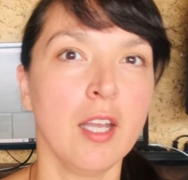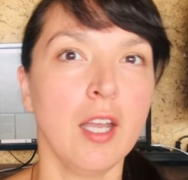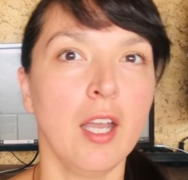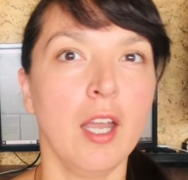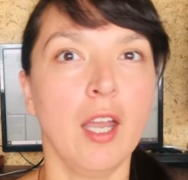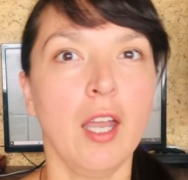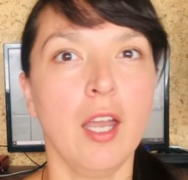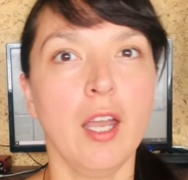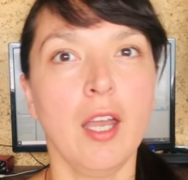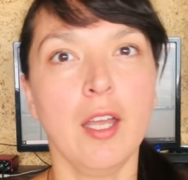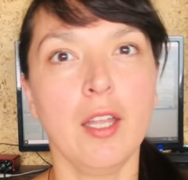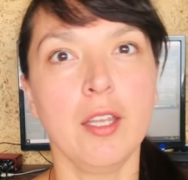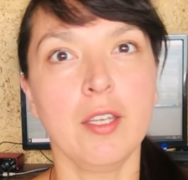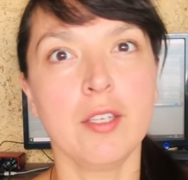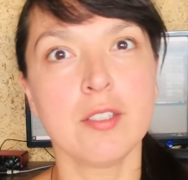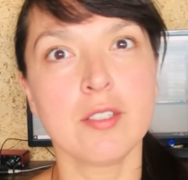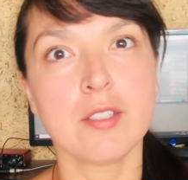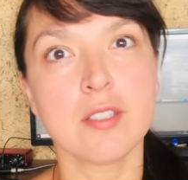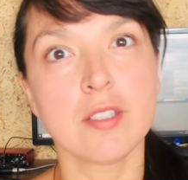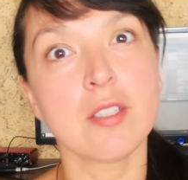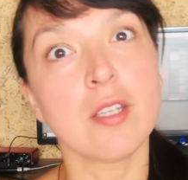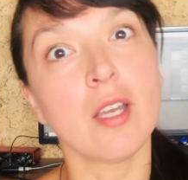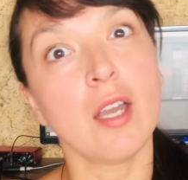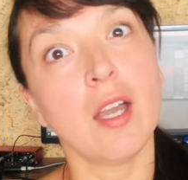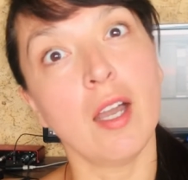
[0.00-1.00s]
and
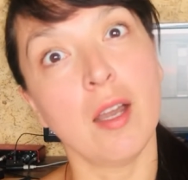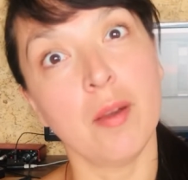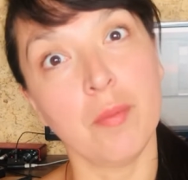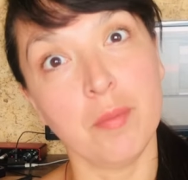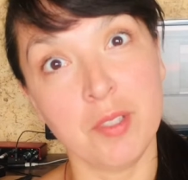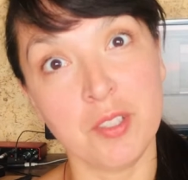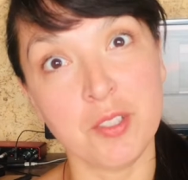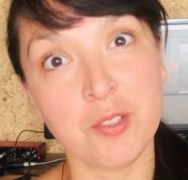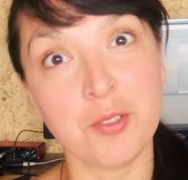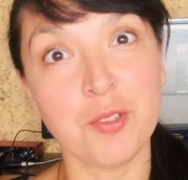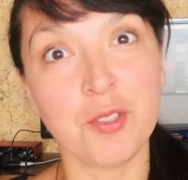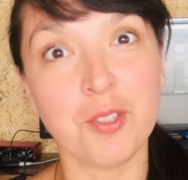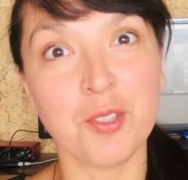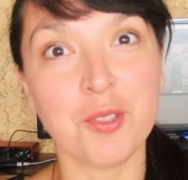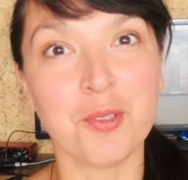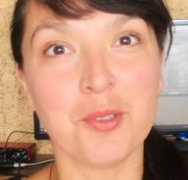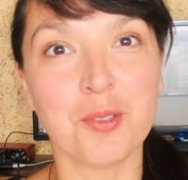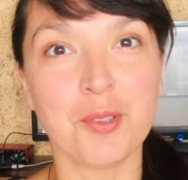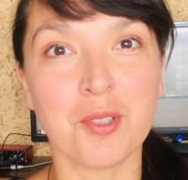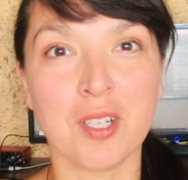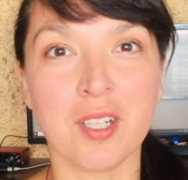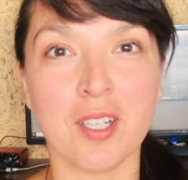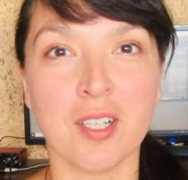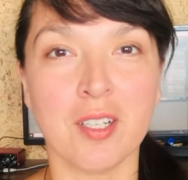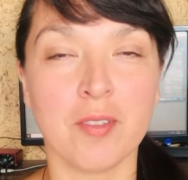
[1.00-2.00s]
I'm into
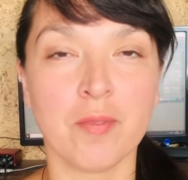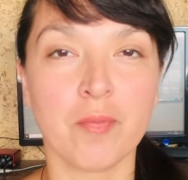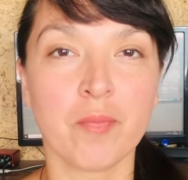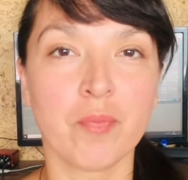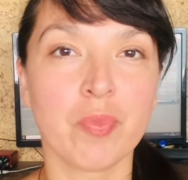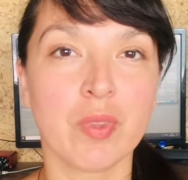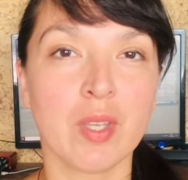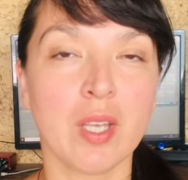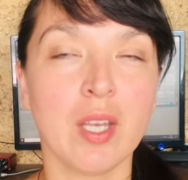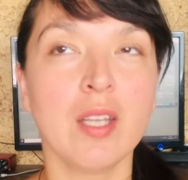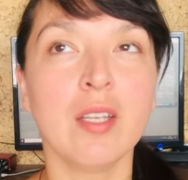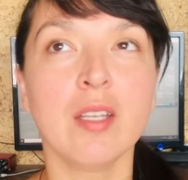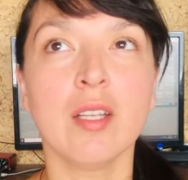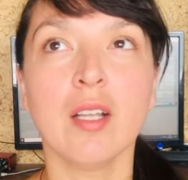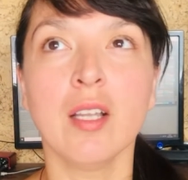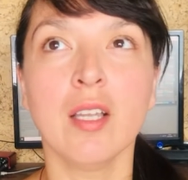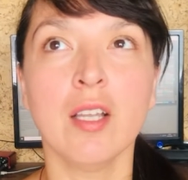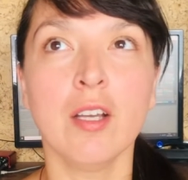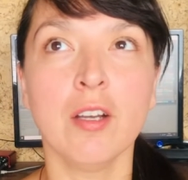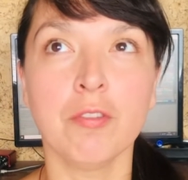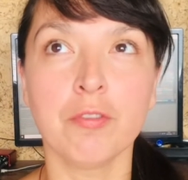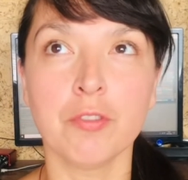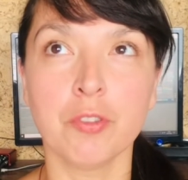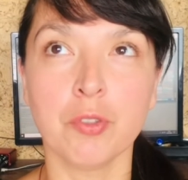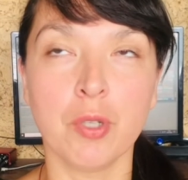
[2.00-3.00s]
yoga. And I
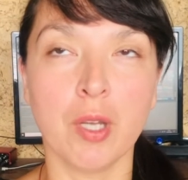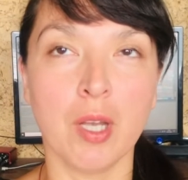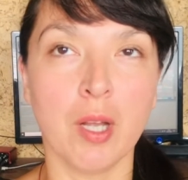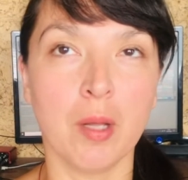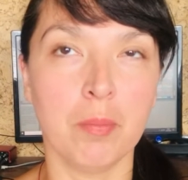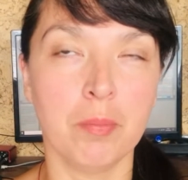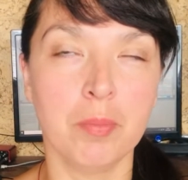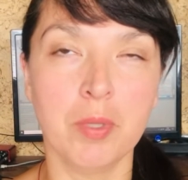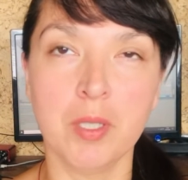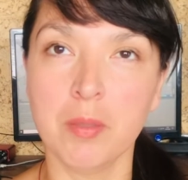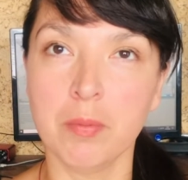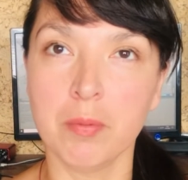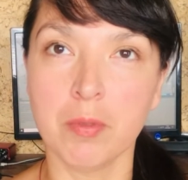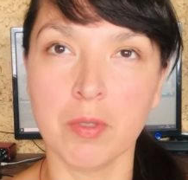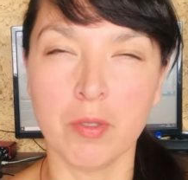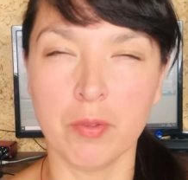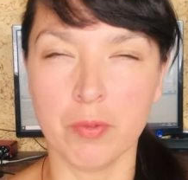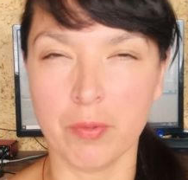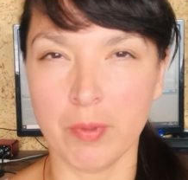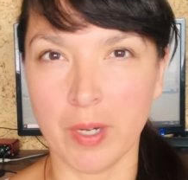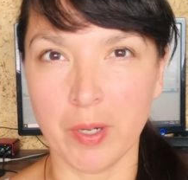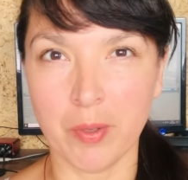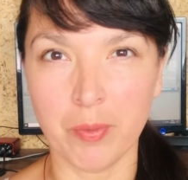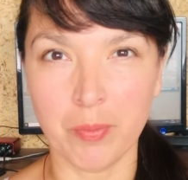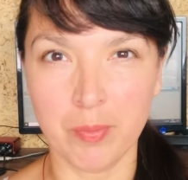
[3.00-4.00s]
love to help people
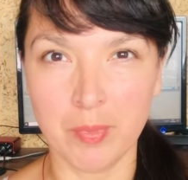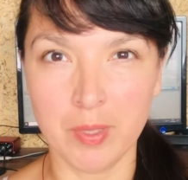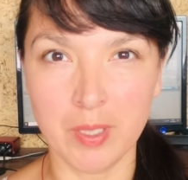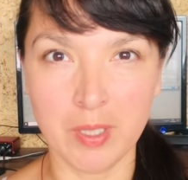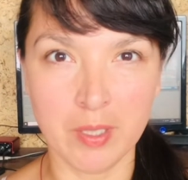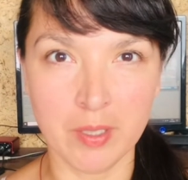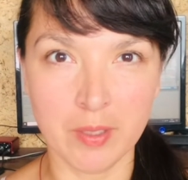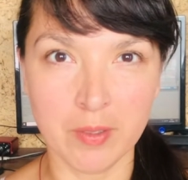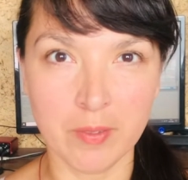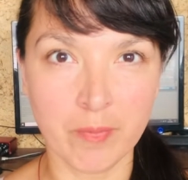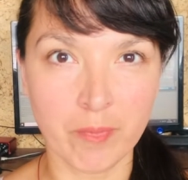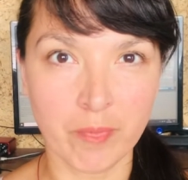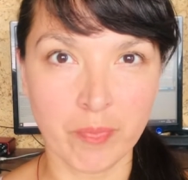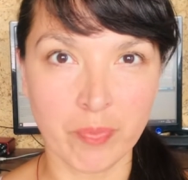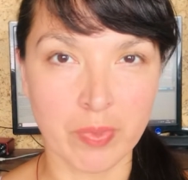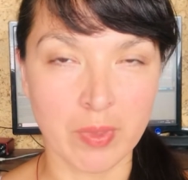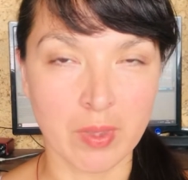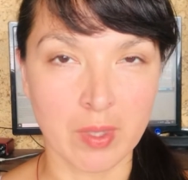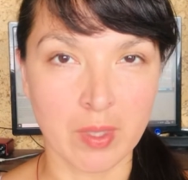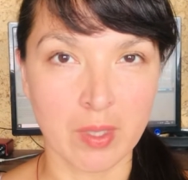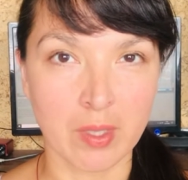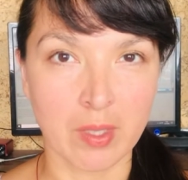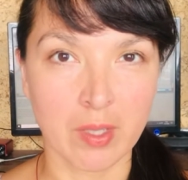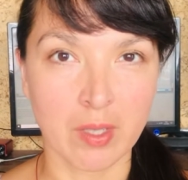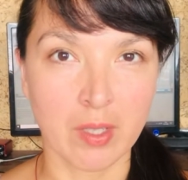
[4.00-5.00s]
around me
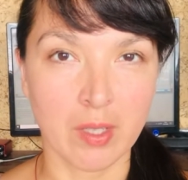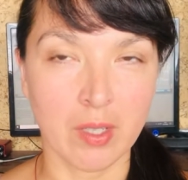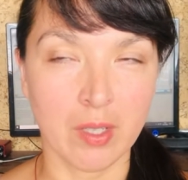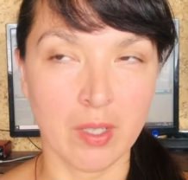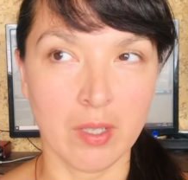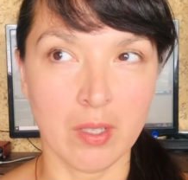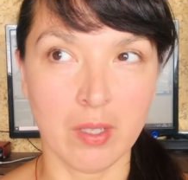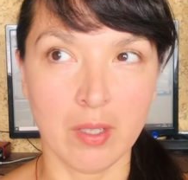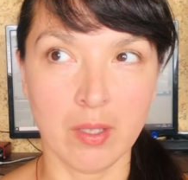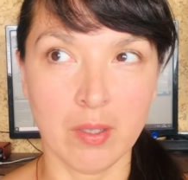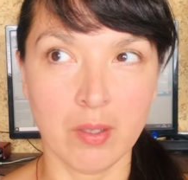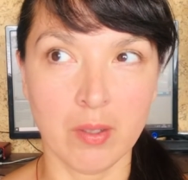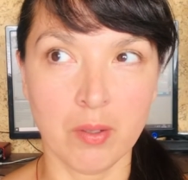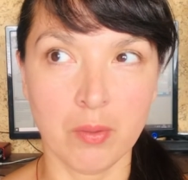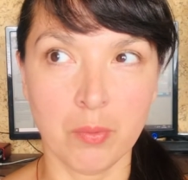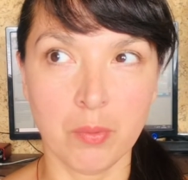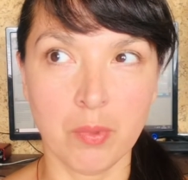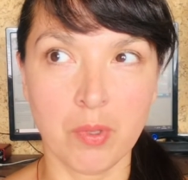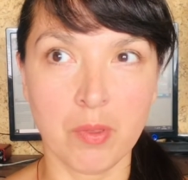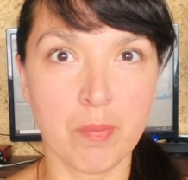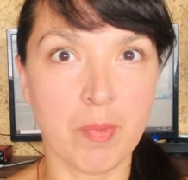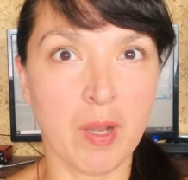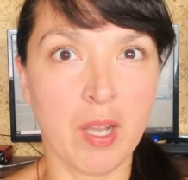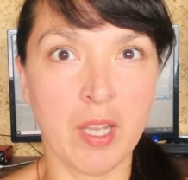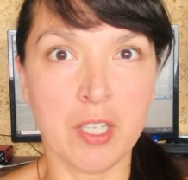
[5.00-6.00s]
with
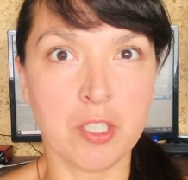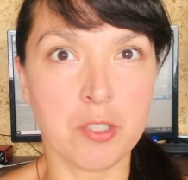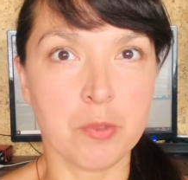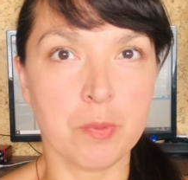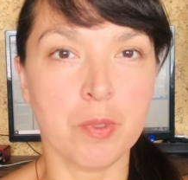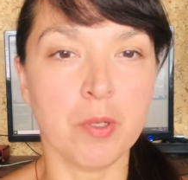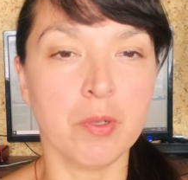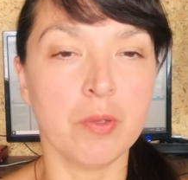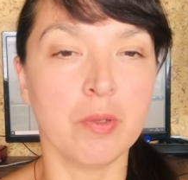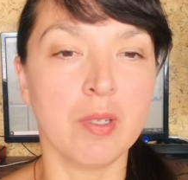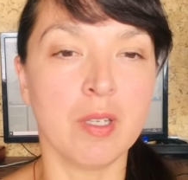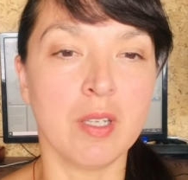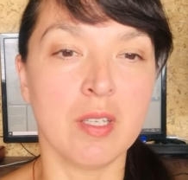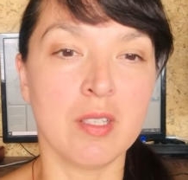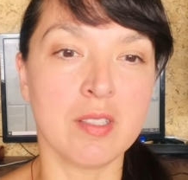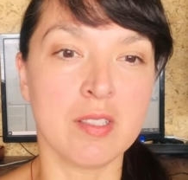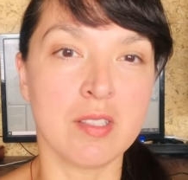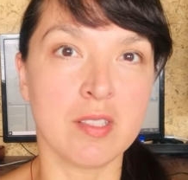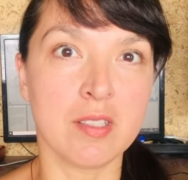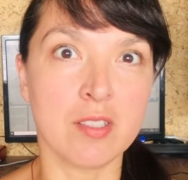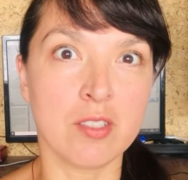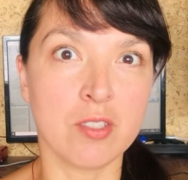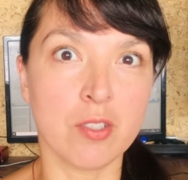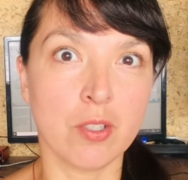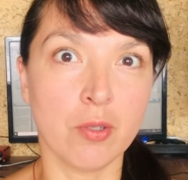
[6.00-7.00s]
my
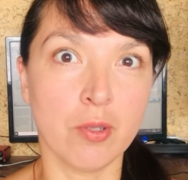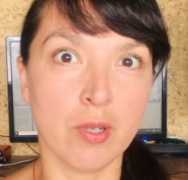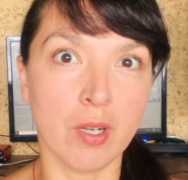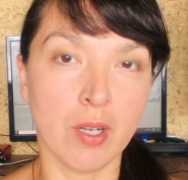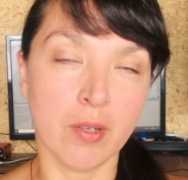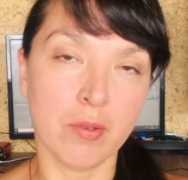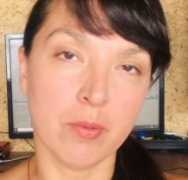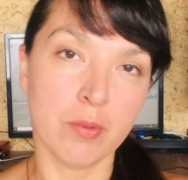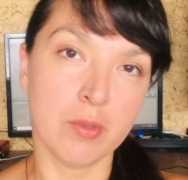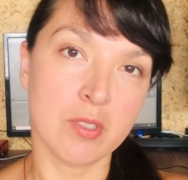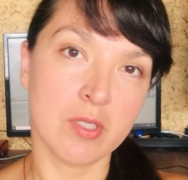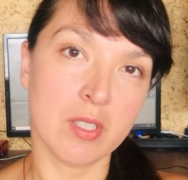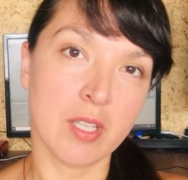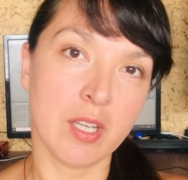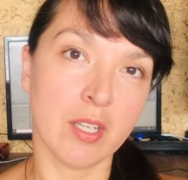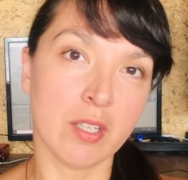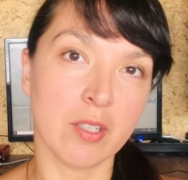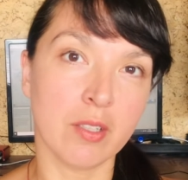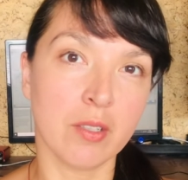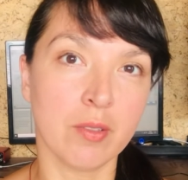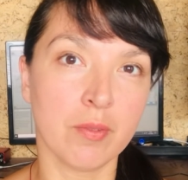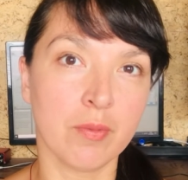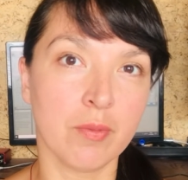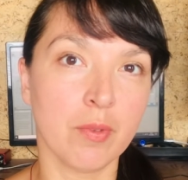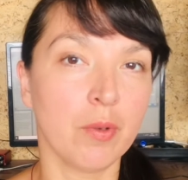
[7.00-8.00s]
experiences. So I was like,
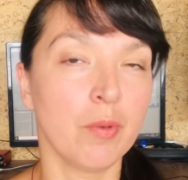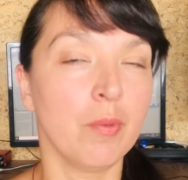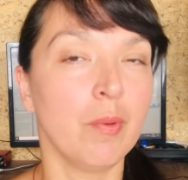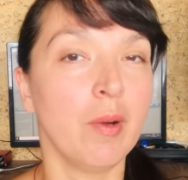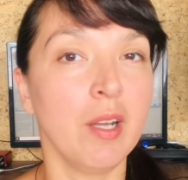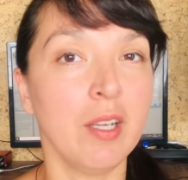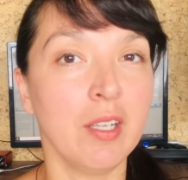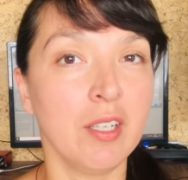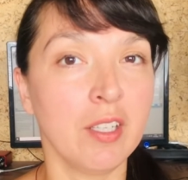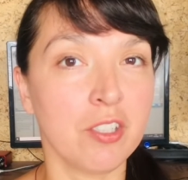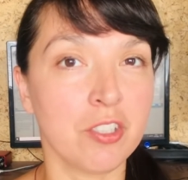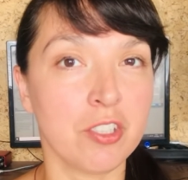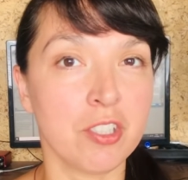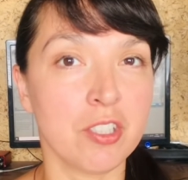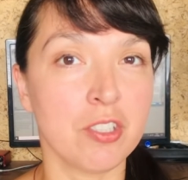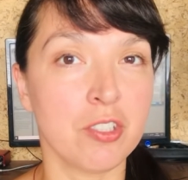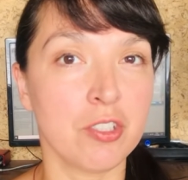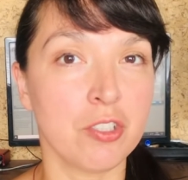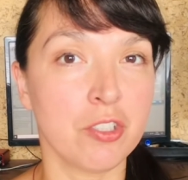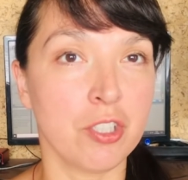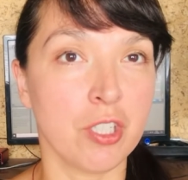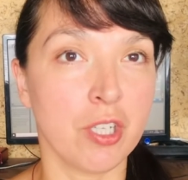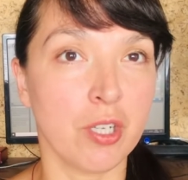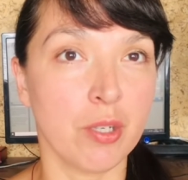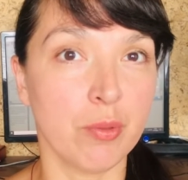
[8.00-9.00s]
why not just
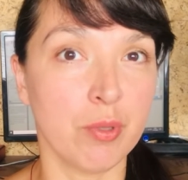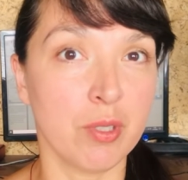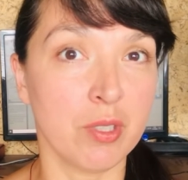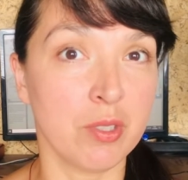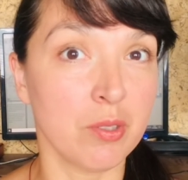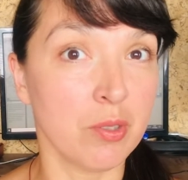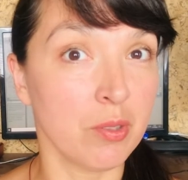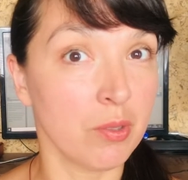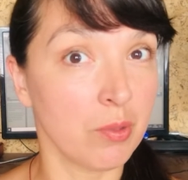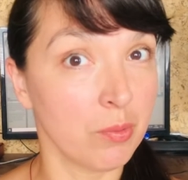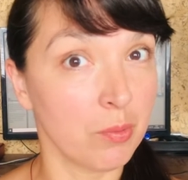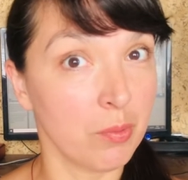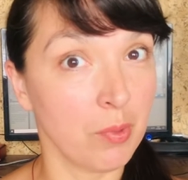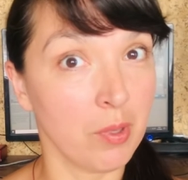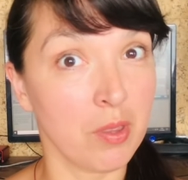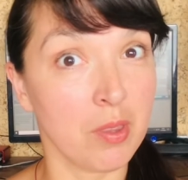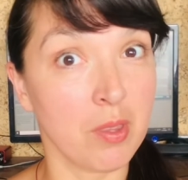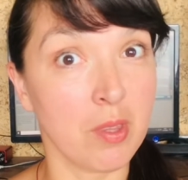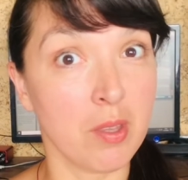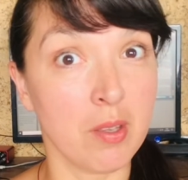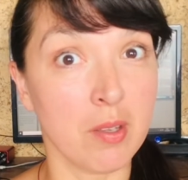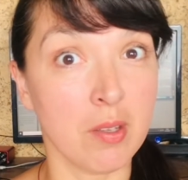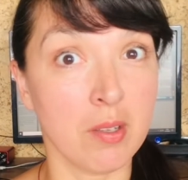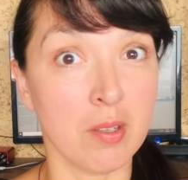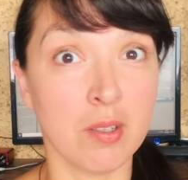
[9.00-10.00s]
share it with
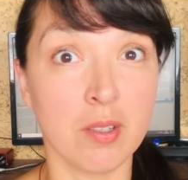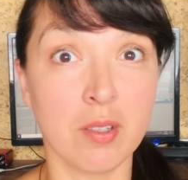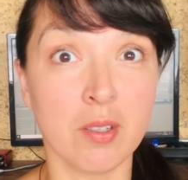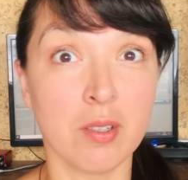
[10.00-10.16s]
the